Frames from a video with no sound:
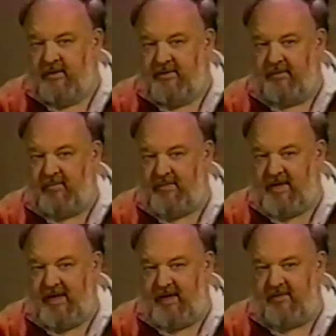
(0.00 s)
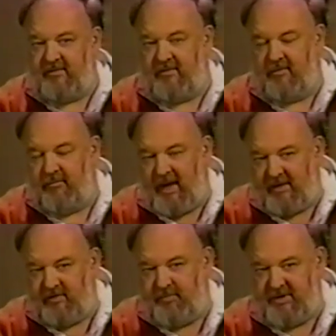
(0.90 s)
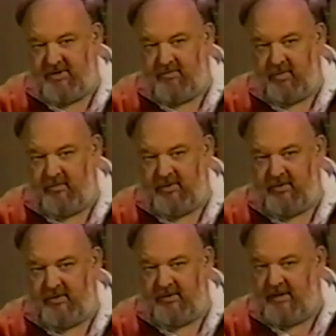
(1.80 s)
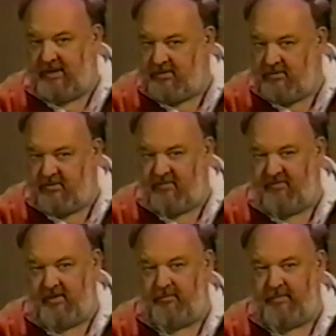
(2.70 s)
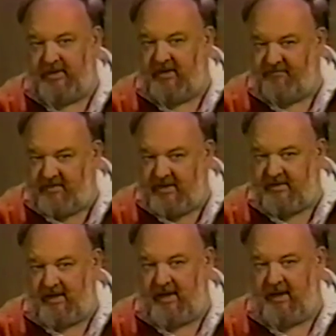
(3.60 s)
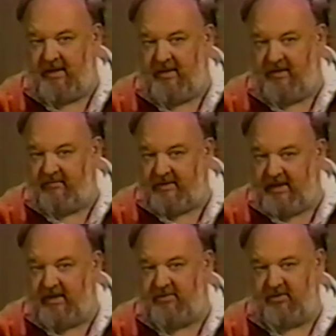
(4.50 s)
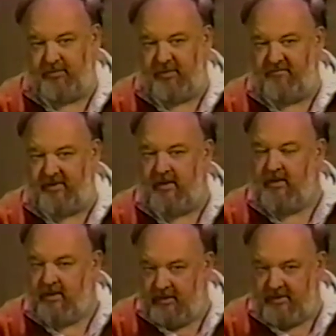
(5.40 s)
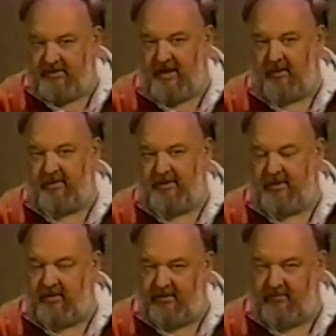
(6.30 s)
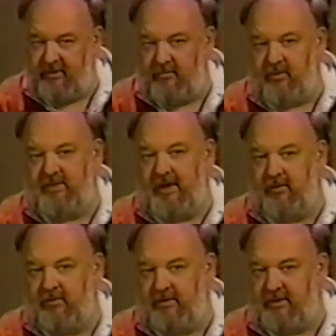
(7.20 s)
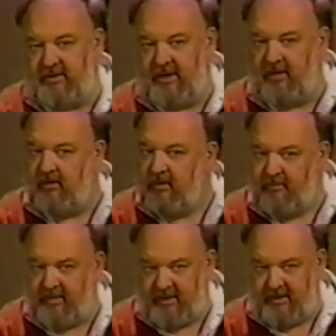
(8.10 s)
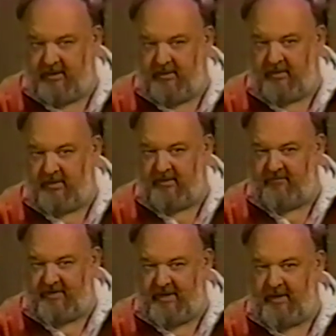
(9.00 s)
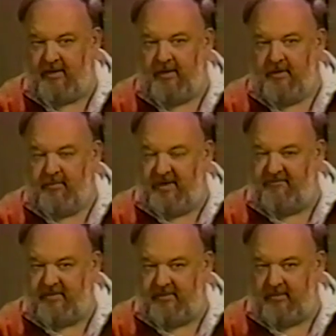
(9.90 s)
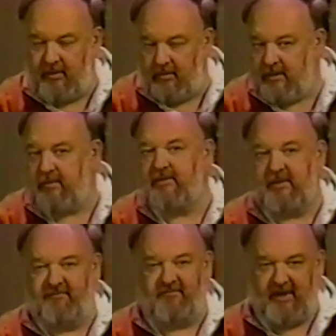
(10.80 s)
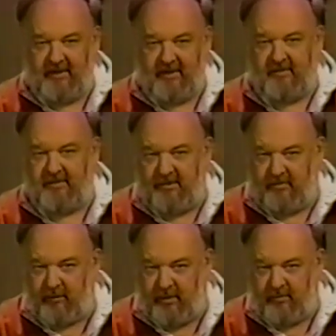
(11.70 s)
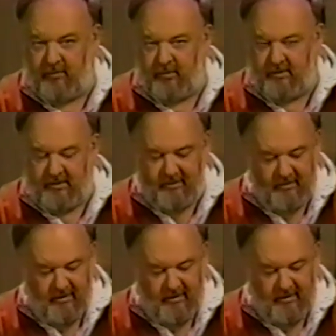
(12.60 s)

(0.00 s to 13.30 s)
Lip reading: that maybe has a modest pitching moment to it, not too severe, but if it is high and everything else is perfect, you can tolerate that. You'll have a little more download on your tail, but again, you can live with that. But if it's lower, then fine, that's a point towards it.